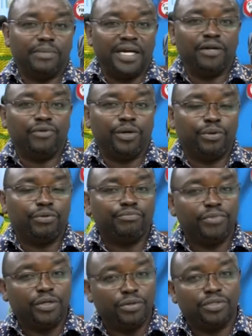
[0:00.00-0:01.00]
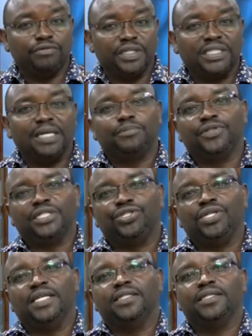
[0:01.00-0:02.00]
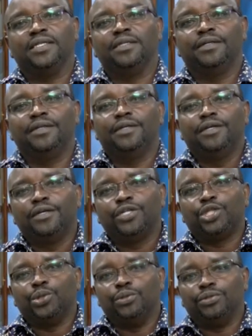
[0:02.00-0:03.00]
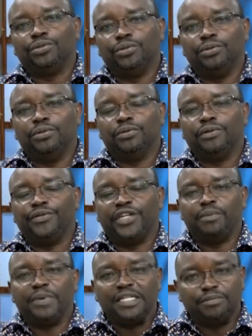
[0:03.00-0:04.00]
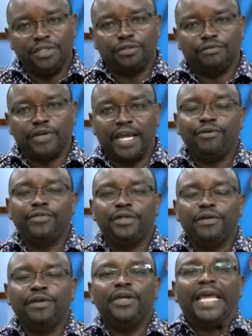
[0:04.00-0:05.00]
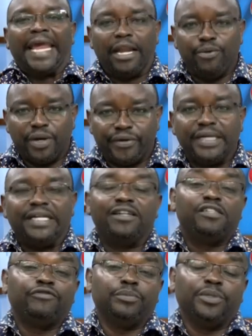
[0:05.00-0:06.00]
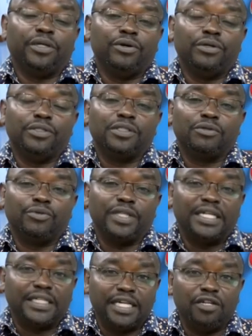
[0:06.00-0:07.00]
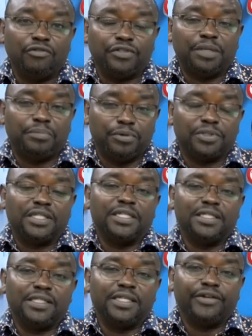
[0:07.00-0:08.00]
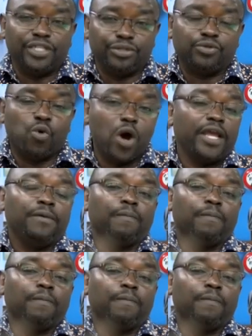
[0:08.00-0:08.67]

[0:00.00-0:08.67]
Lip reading: Anne Waiguru, because of the support that she has shown to the Department of Health. And we are really grateful, because with that kind of support, it's the reason why